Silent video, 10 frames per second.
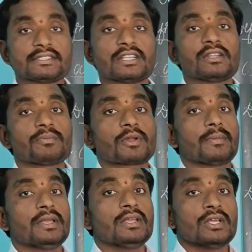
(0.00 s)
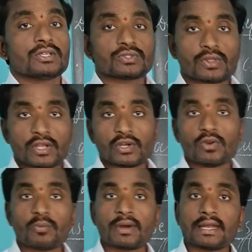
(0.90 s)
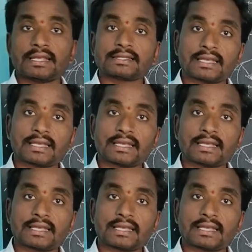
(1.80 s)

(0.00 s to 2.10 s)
resulting from a, so the ketone bodies